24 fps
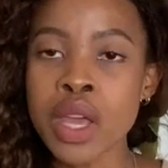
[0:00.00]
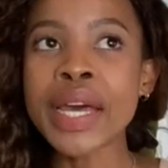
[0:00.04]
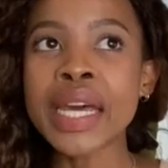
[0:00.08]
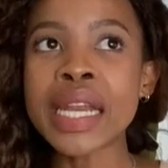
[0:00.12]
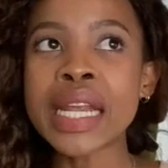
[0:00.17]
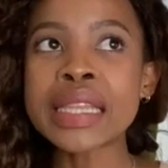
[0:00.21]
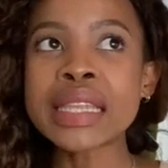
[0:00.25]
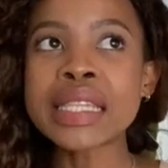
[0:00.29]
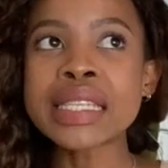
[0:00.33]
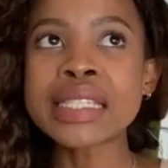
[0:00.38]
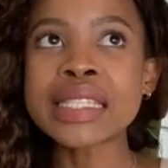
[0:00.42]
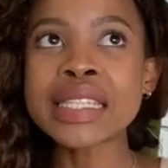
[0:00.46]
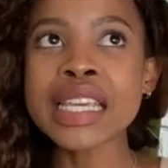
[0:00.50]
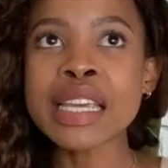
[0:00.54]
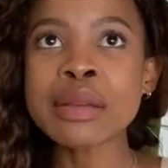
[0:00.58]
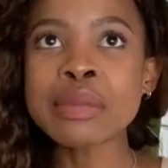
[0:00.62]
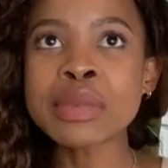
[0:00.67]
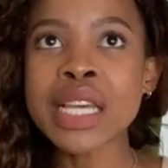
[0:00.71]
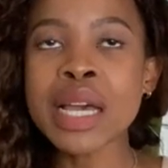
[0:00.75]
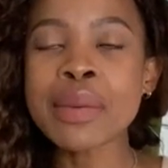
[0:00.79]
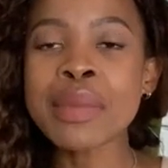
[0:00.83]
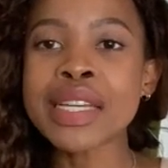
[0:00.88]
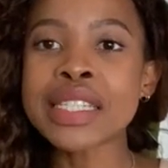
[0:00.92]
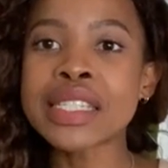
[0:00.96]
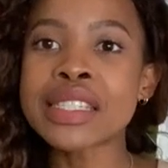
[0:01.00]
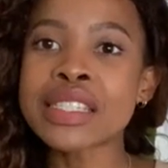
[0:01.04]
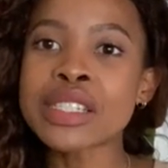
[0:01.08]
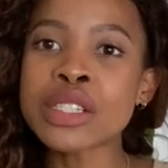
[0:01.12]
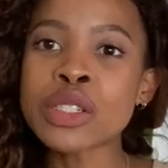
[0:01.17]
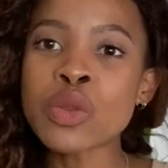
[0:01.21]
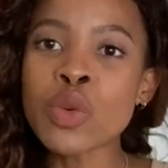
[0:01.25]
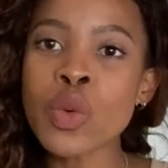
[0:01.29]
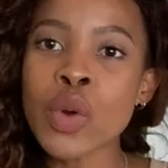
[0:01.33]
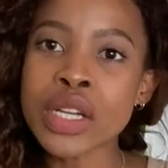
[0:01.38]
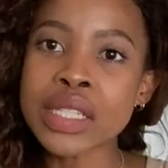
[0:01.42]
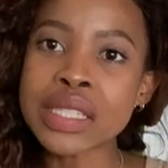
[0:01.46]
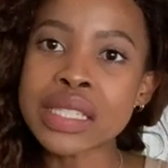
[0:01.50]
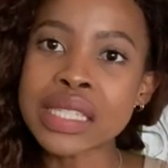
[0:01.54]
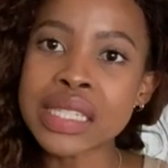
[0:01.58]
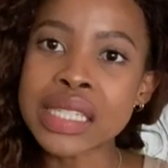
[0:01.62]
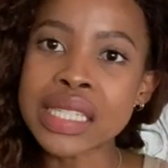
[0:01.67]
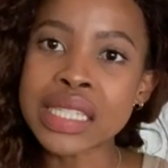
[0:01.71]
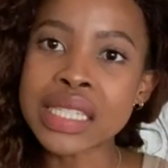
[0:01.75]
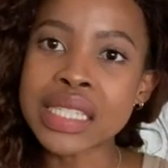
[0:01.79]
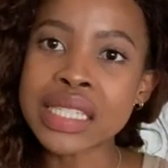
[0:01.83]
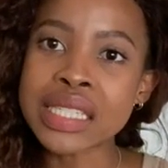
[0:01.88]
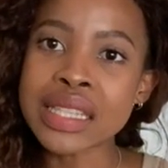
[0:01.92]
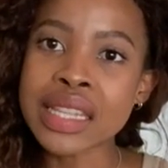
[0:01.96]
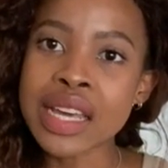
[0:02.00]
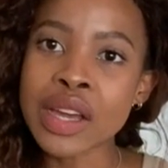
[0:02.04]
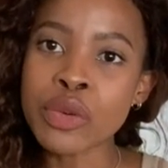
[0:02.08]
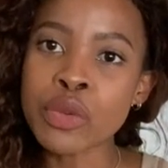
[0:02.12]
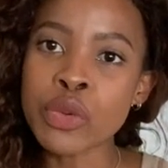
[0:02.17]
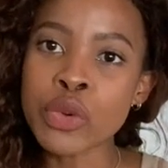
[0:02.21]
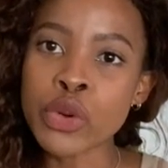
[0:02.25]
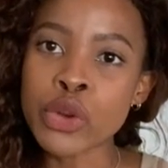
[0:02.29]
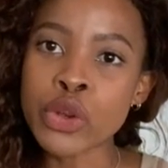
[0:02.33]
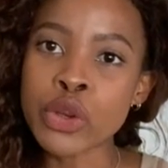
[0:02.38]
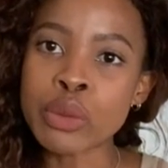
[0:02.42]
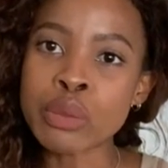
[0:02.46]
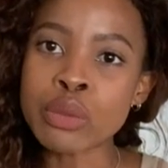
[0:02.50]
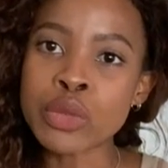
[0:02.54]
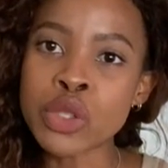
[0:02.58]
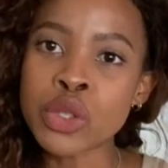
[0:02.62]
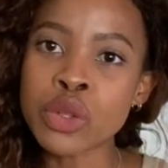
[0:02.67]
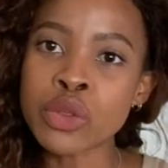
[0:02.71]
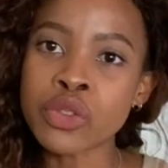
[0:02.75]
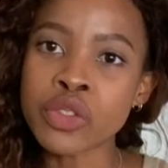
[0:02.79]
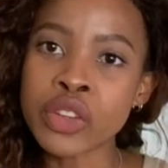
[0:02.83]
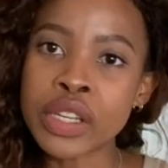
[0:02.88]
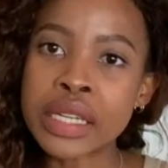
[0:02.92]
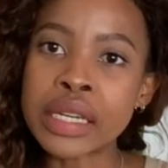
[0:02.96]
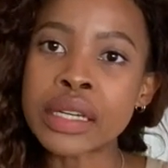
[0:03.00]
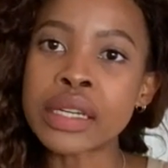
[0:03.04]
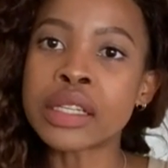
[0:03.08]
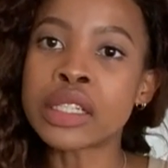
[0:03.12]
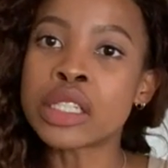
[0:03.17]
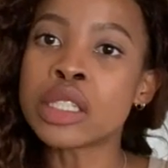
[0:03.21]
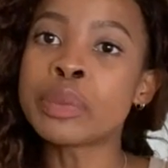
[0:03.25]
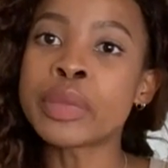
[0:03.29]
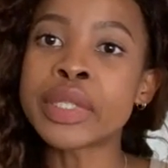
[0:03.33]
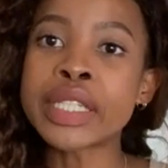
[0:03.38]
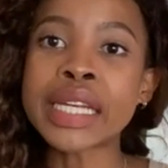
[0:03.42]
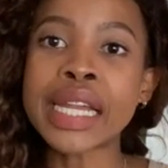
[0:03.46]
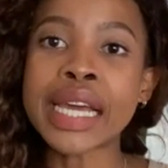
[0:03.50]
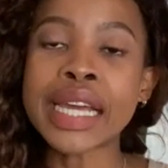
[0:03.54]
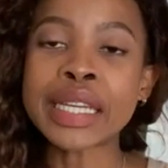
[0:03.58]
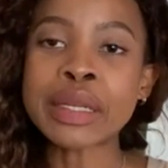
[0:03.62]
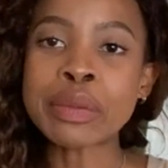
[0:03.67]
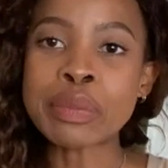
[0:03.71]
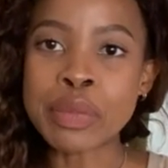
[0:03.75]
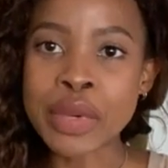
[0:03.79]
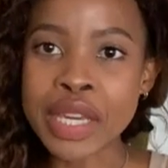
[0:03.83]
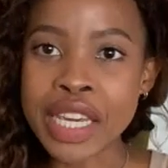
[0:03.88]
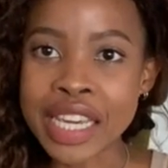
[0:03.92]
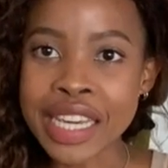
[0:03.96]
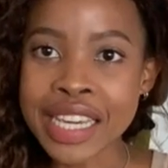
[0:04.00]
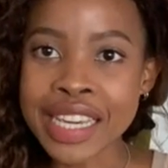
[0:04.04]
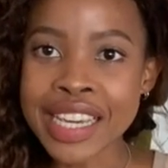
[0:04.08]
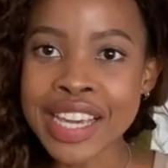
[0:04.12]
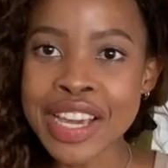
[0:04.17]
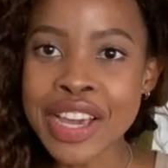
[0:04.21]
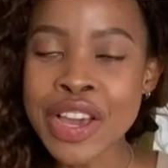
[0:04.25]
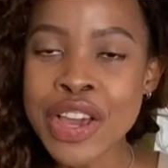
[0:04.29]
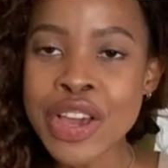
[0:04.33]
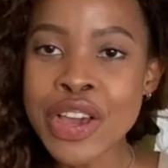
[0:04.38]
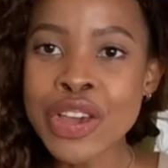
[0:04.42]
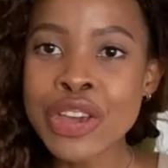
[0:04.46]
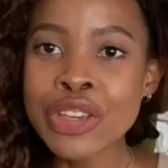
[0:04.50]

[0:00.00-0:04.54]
But at the same time, I still wanted that room to feel a little bit like me.